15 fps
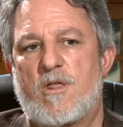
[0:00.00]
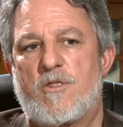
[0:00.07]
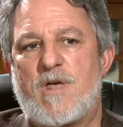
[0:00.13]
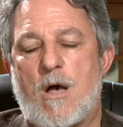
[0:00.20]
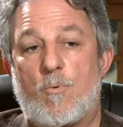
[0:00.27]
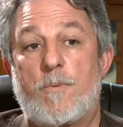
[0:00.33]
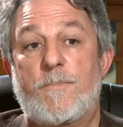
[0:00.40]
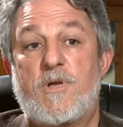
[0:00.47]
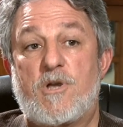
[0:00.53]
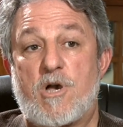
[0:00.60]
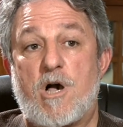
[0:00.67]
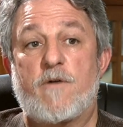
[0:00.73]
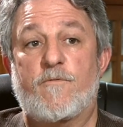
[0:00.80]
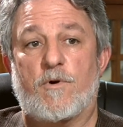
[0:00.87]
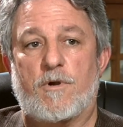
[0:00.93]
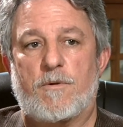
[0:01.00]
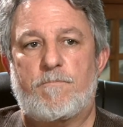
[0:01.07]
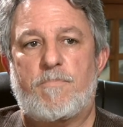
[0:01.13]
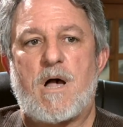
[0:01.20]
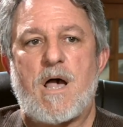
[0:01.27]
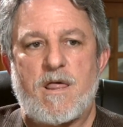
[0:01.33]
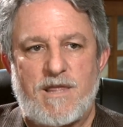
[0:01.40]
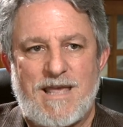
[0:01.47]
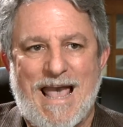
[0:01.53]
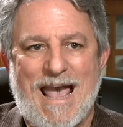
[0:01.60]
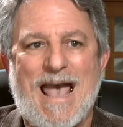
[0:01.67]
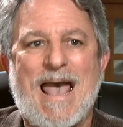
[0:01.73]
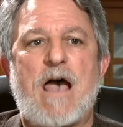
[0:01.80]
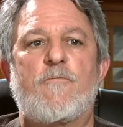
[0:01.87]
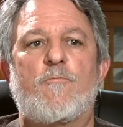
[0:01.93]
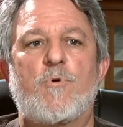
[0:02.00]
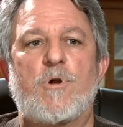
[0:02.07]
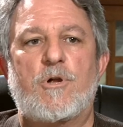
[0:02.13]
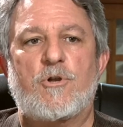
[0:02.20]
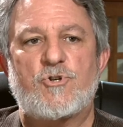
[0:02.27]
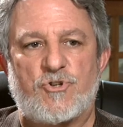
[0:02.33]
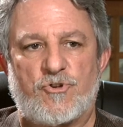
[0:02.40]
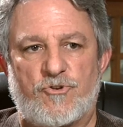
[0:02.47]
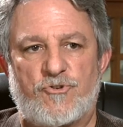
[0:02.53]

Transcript: that will be covered by the average